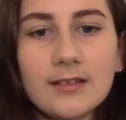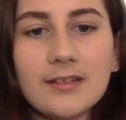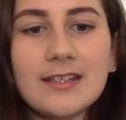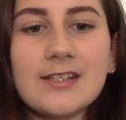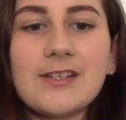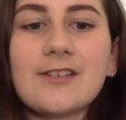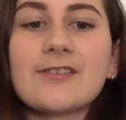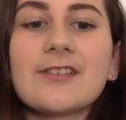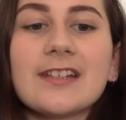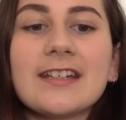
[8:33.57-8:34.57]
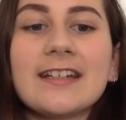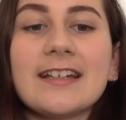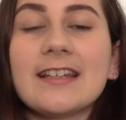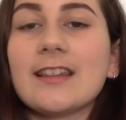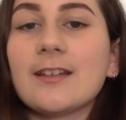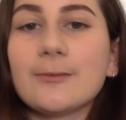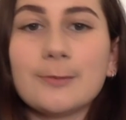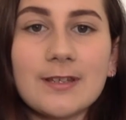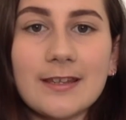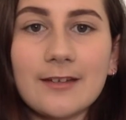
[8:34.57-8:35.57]
They're generally in love
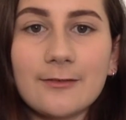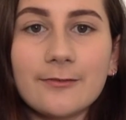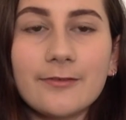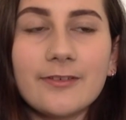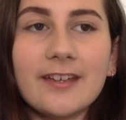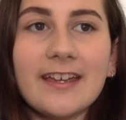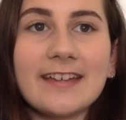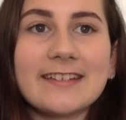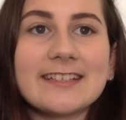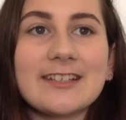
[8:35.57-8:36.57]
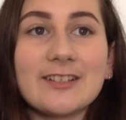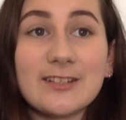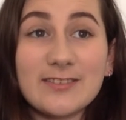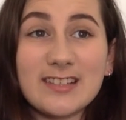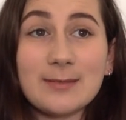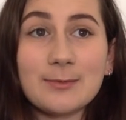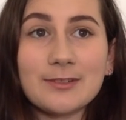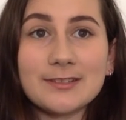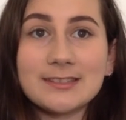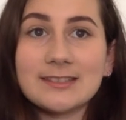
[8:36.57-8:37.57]
with love, and a lot of
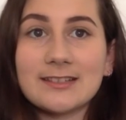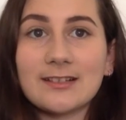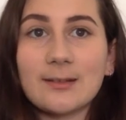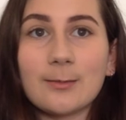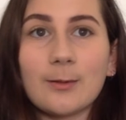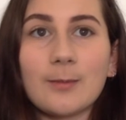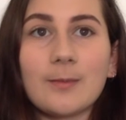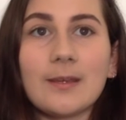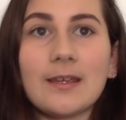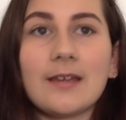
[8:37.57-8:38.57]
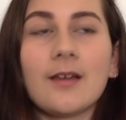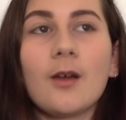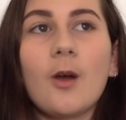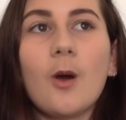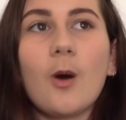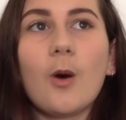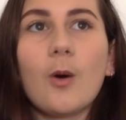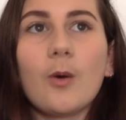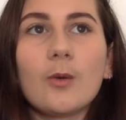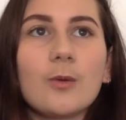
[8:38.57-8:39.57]
Libras are probably
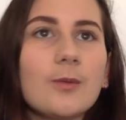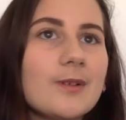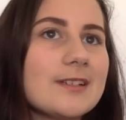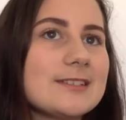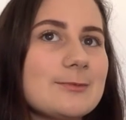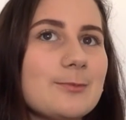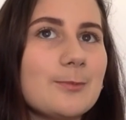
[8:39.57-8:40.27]
always